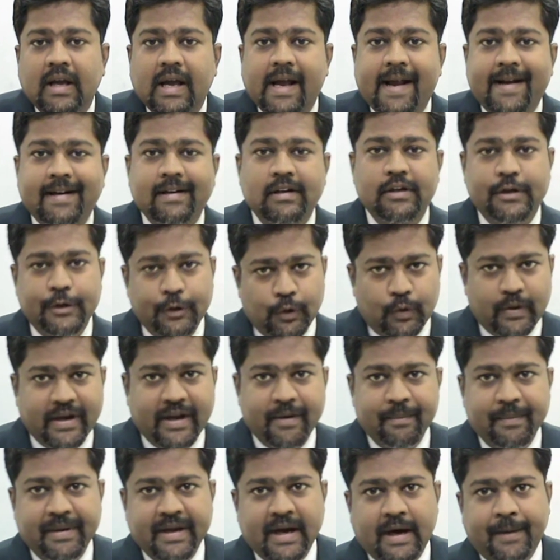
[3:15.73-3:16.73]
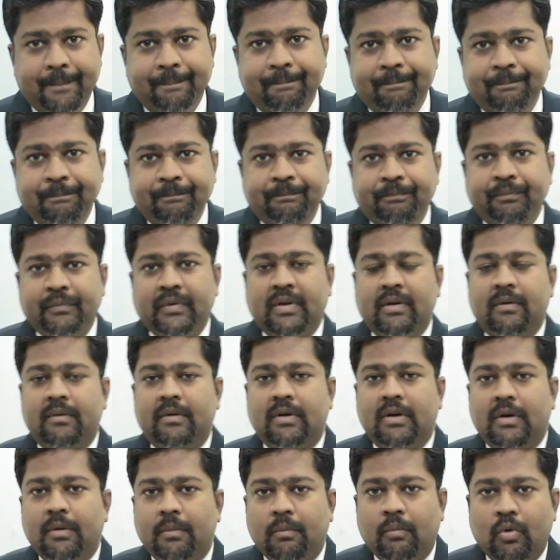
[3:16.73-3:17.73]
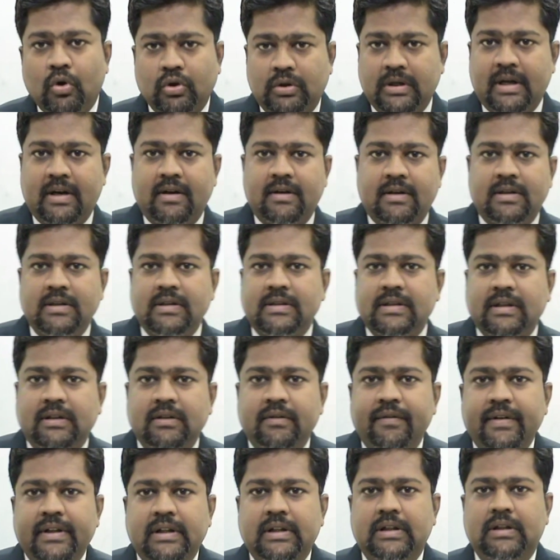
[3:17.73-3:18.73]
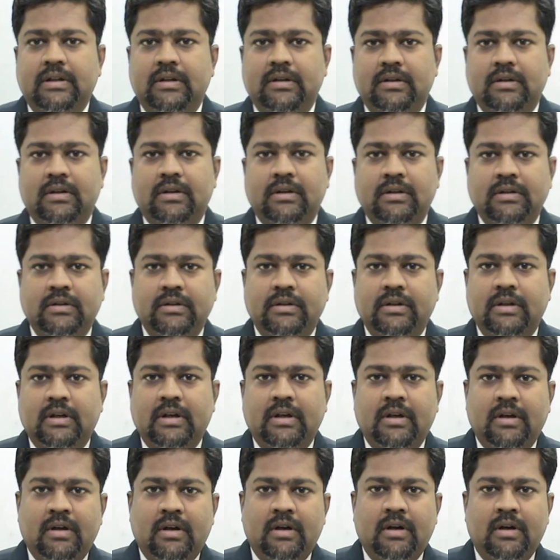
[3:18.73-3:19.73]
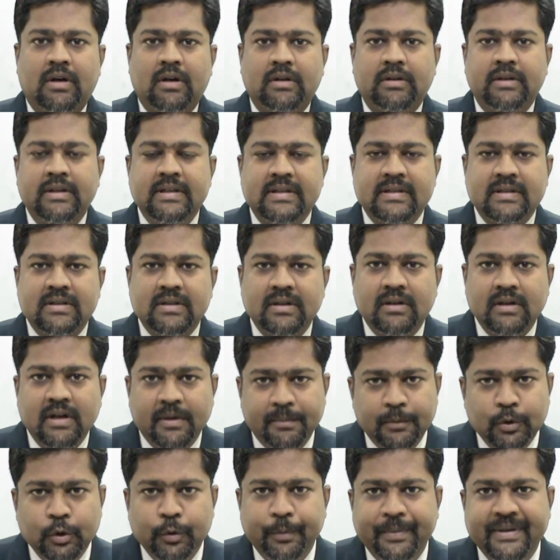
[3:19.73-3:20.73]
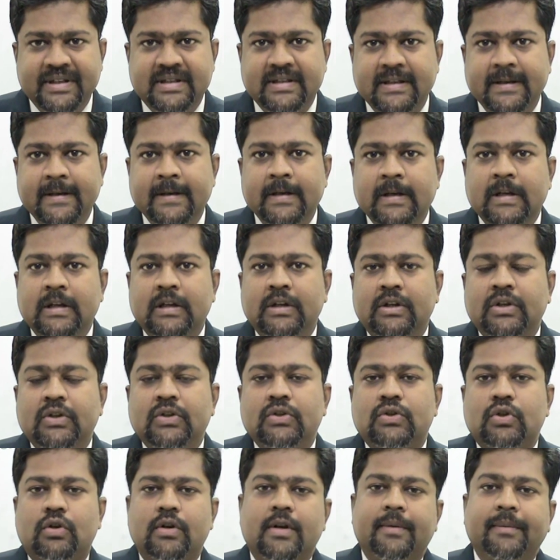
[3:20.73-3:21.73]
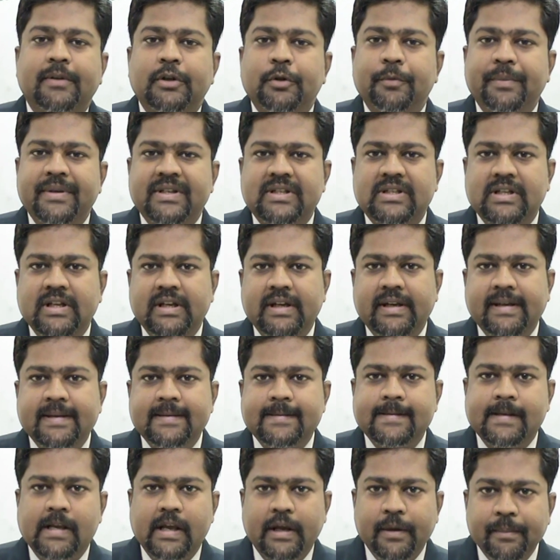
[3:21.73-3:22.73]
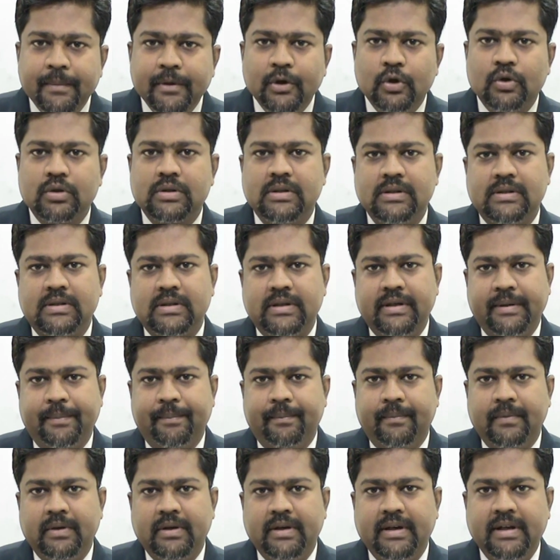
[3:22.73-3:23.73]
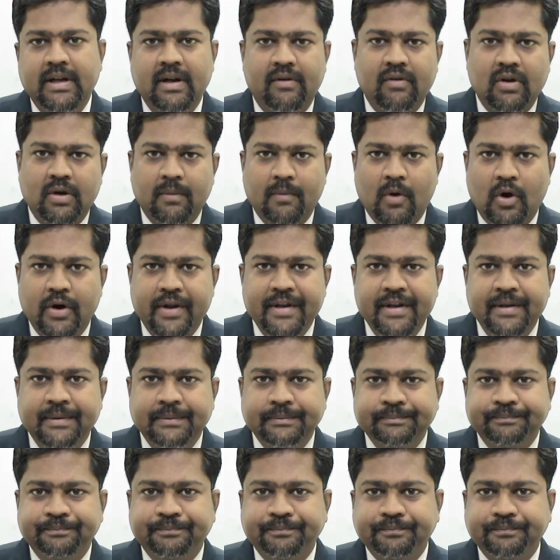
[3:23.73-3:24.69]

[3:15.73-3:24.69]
and leukemia. Both are concerned with this WBC. So WBC is immunosystem in our body.